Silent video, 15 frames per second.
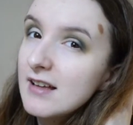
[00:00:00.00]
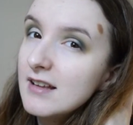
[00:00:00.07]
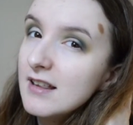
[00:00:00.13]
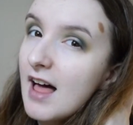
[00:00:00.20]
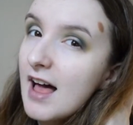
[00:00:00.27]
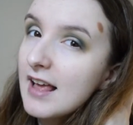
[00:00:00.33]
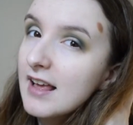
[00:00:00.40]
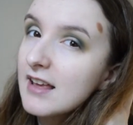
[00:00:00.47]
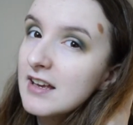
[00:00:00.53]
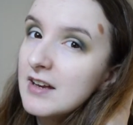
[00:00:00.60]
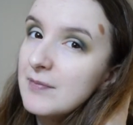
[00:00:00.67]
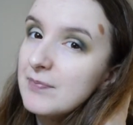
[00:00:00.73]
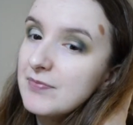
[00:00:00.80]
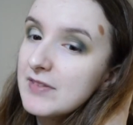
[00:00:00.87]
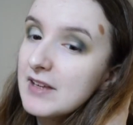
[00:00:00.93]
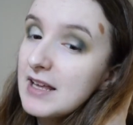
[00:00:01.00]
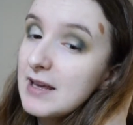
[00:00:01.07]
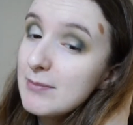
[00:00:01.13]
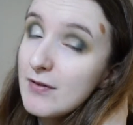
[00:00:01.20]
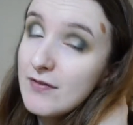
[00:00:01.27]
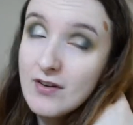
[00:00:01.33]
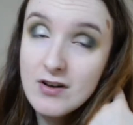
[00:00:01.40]
Like, it
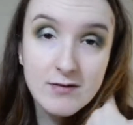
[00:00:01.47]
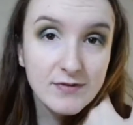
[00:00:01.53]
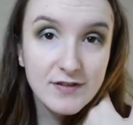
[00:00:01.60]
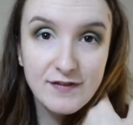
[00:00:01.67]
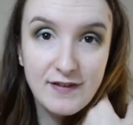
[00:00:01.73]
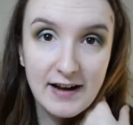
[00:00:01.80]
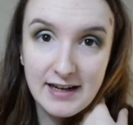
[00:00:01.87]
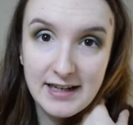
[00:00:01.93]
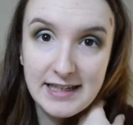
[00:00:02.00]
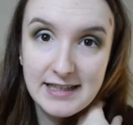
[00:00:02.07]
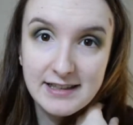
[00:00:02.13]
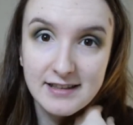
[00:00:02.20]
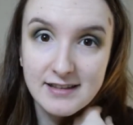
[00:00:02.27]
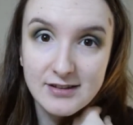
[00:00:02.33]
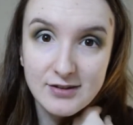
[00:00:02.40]
performed fine,